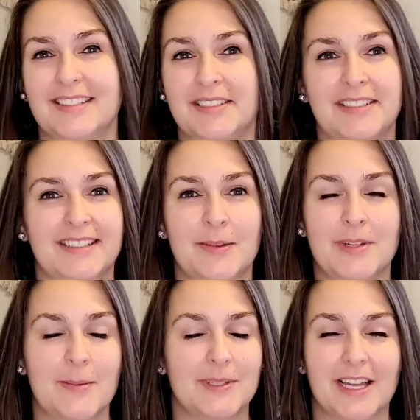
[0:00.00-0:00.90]

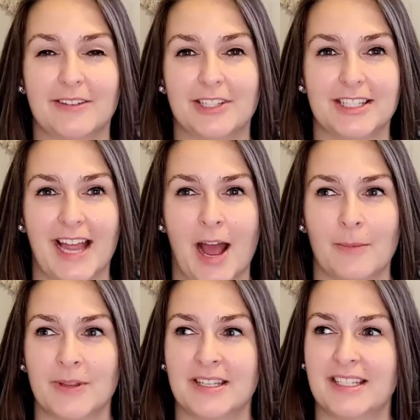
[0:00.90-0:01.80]
sometimes life just
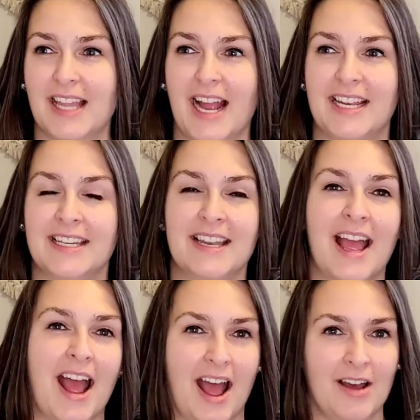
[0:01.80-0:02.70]
happens. I didn't
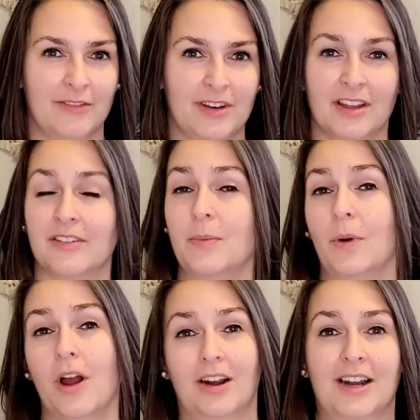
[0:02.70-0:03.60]
have enough
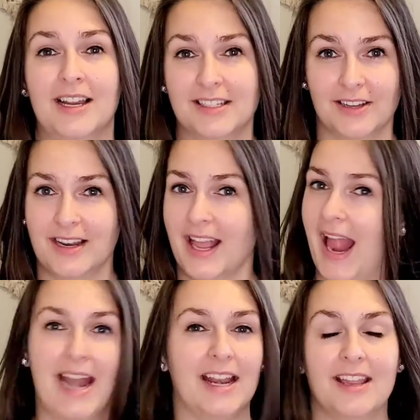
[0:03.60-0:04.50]
progress on
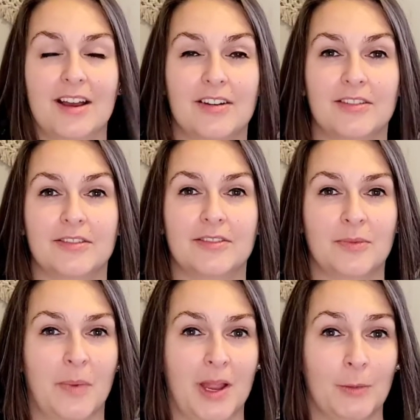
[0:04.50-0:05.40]
any of
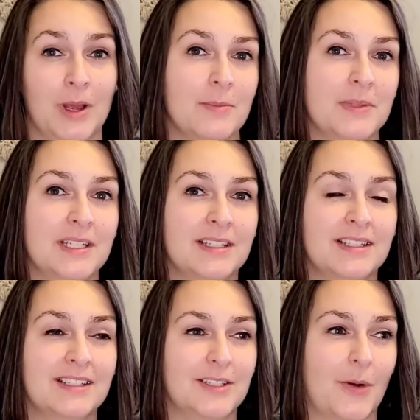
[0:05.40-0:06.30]
my whips,
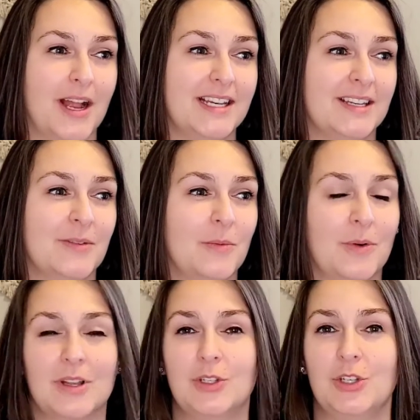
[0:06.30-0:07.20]
so I didn't
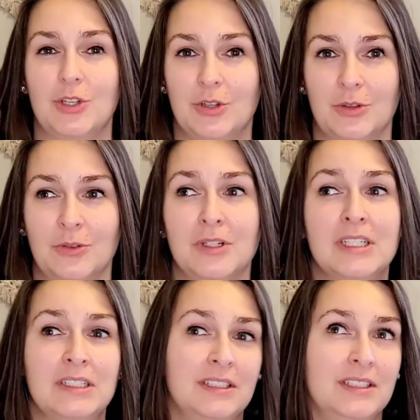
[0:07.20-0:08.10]
want to
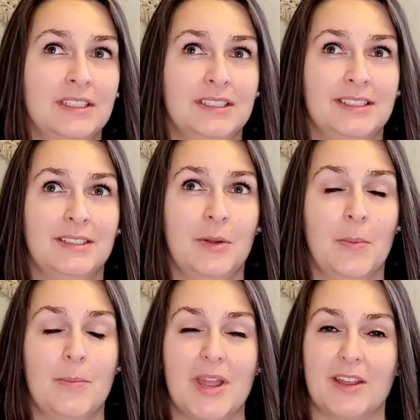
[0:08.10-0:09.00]

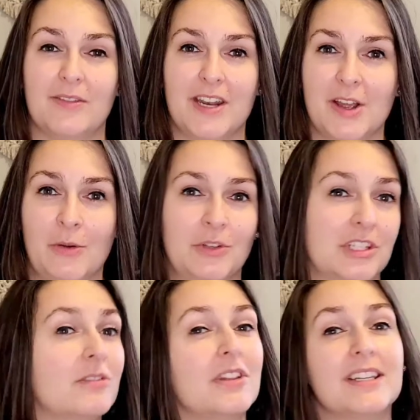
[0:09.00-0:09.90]
make a video just
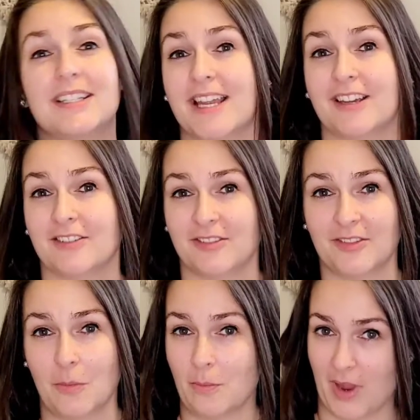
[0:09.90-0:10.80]
for the sake of
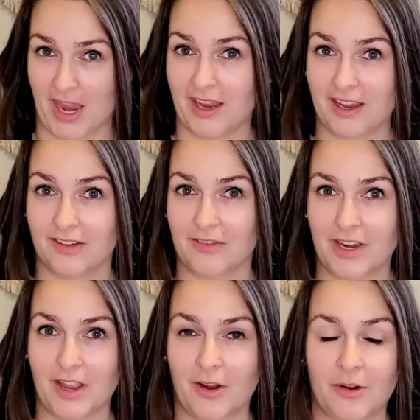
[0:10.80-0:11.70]
making a
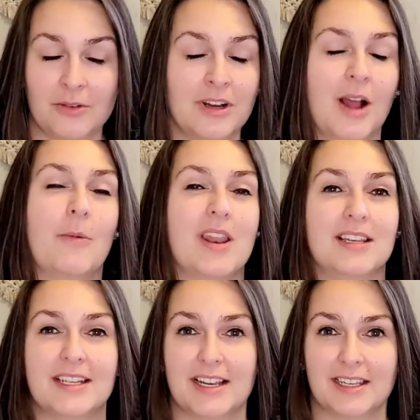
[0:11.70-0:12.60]
video. I wanted to
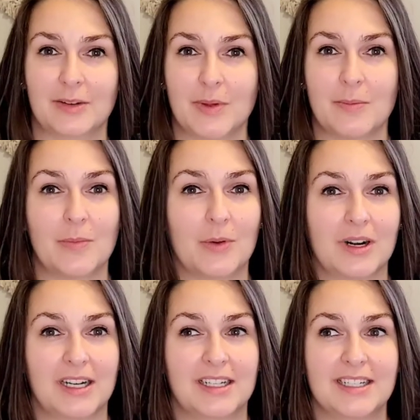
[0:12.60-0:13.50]
get a little bit
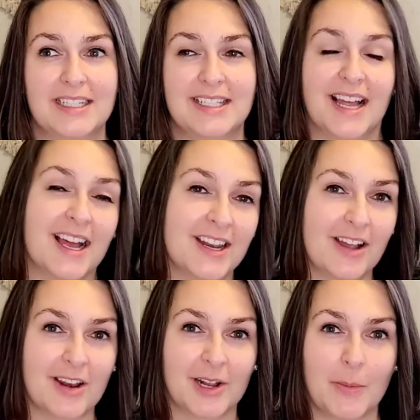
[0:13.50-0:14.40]
more done
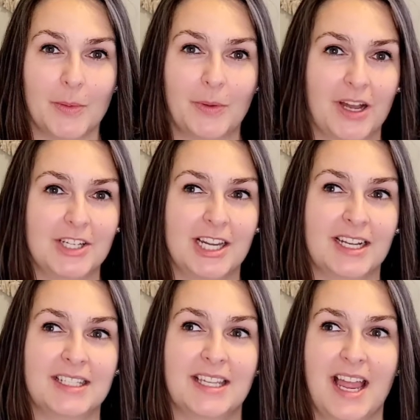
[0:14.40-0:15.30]
on a couple
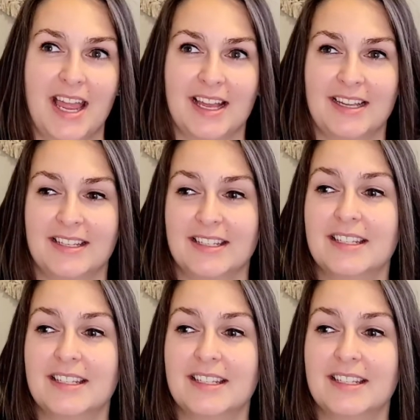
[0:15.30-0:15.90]
projects, and